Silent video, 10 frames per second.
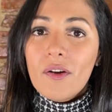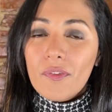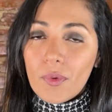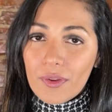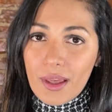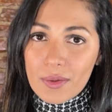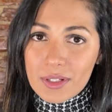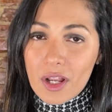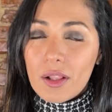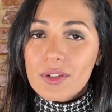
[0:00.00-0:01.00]

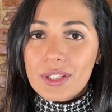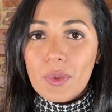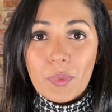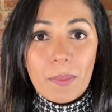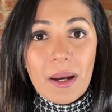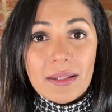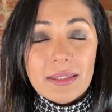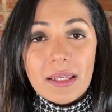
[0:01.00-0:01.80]
$4,000 in 3 months.